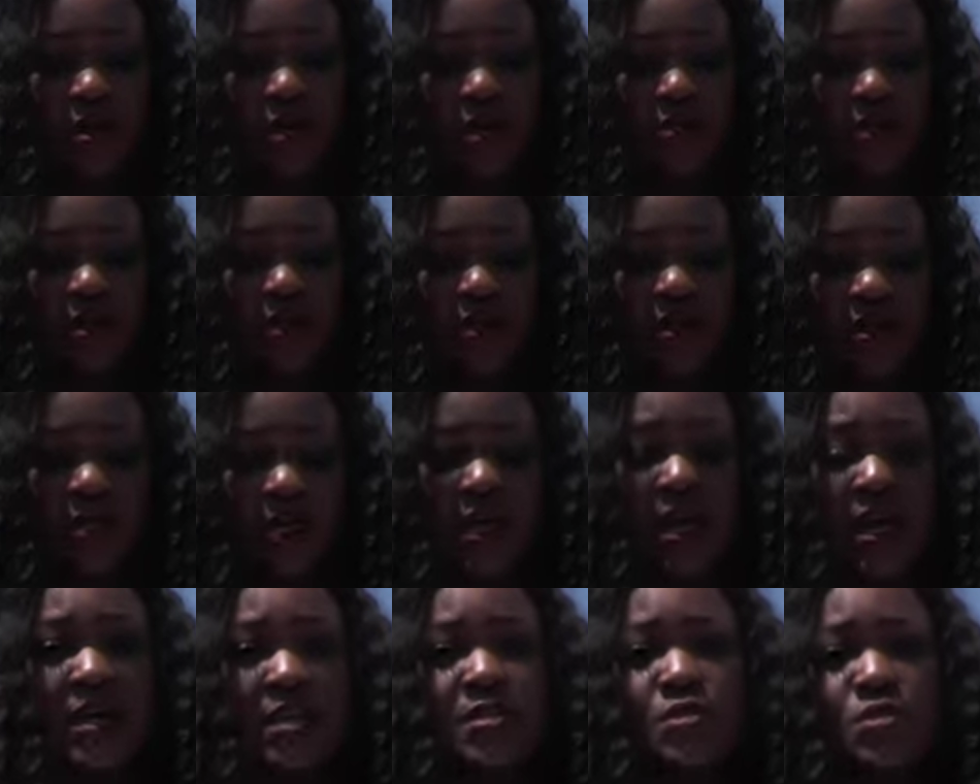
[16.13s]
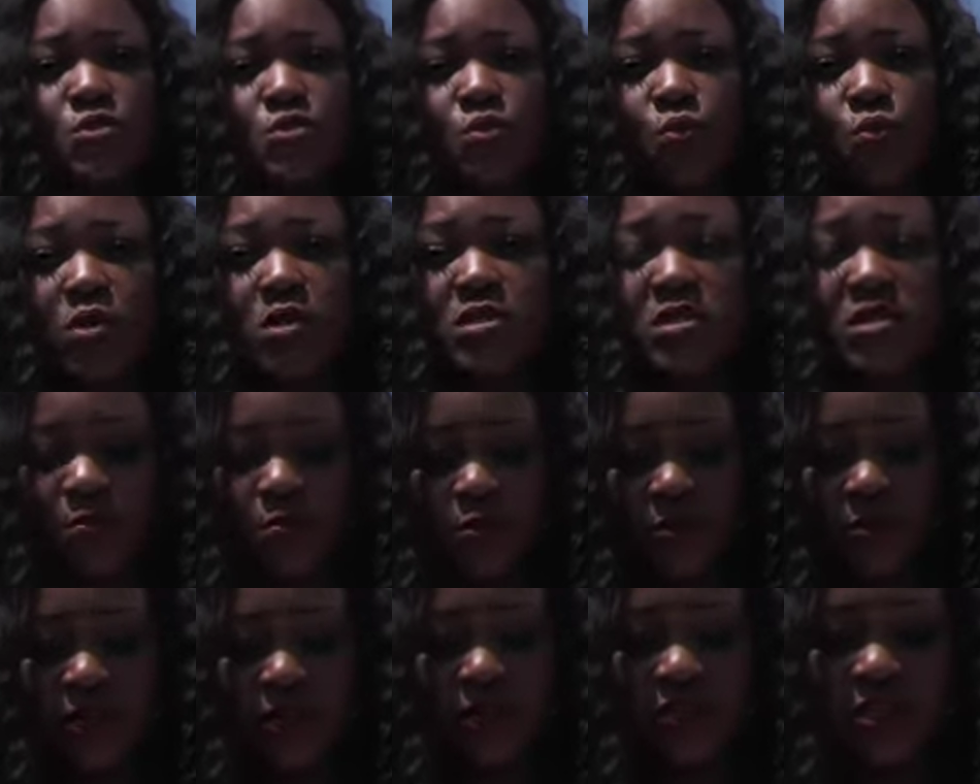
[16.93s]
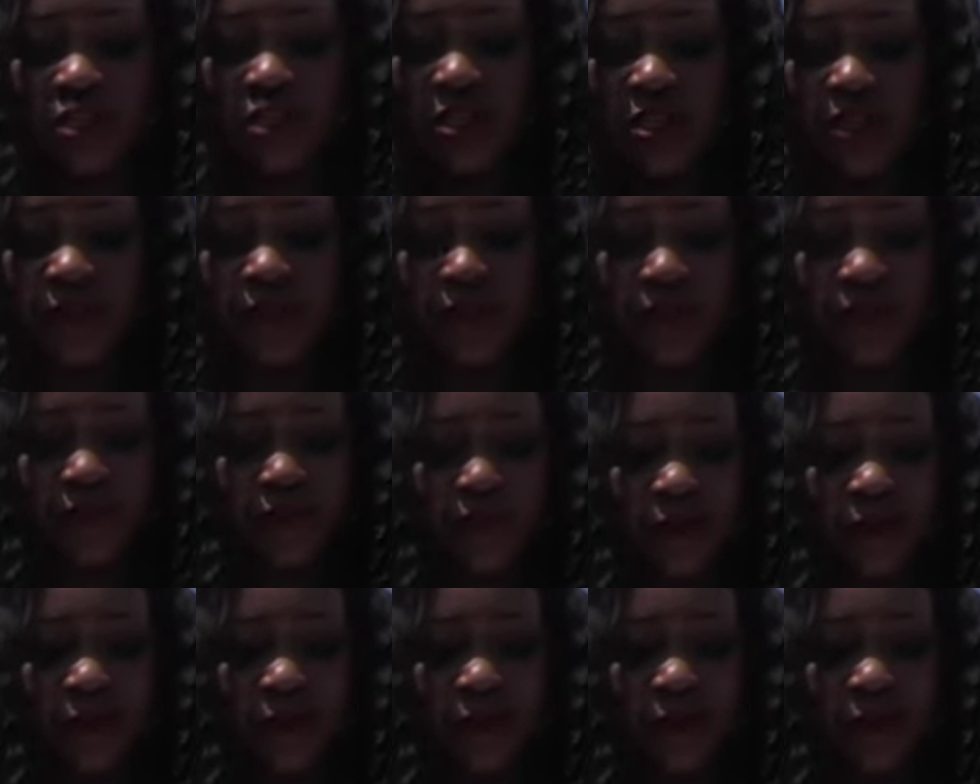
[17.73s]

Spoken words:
in regards to water provision.